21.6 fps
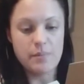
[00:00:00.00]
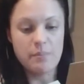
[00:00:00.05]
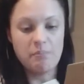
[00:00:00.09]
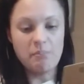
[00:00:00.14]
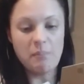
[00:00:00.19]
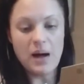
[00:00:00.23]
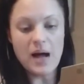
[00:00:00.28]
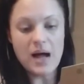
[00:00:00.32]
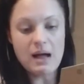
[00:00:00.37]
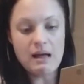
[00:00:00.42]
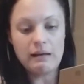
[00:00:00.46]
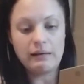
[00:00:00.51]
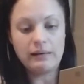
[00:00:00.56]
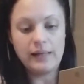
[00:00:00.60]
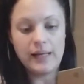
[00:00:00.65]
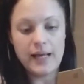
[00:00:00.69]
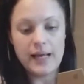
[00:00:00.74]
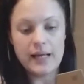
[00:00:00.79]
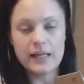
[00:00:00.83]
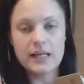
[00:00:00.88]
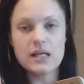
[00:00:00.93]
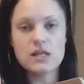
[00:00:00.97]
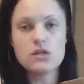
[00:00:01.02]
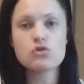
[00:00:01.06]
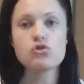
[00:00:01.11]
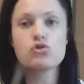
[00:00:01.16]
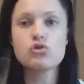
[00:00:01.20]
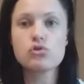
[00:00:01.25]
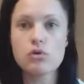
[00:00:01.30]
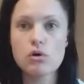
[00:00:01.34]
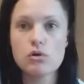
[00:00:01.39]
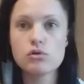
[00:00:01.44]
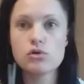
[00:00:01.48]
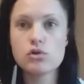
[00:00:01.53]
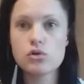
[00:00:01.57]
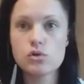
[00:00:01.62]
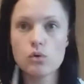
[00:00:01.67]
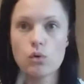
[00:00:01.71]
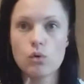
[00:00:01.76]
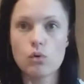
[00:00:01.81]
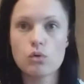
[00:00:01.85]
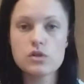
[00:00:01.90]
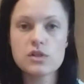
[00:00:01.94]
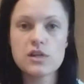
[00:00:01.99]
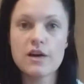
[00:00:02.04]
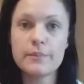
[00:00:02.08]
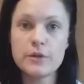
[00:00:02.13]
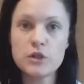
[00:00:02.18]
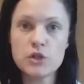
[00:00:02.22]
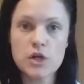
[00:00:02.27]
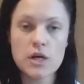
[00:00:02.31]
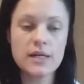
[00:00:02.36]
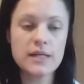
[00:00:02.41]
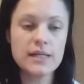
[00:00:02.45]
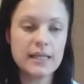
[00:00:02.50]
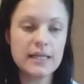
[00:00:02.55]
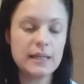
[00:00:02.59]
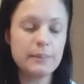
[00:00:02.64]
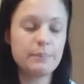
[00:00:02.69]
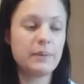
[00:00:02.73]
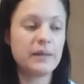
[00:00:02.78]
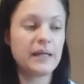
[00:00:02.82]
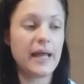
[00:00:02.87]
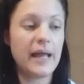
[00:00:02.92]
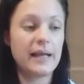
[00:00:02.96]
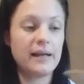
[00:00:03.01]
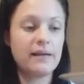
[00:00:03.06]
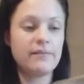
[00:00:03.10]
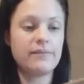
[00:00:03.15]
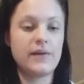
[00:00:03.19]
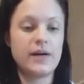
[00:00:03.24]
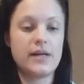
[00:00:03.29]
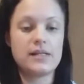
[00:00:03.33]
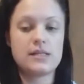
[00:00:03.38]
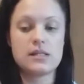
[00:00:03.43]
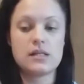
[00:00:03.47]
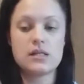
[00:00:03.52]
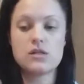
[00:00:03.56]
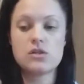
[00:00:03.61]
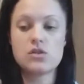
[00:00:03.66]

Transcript: My leg is so sore. So I've been trying to keep it elevated.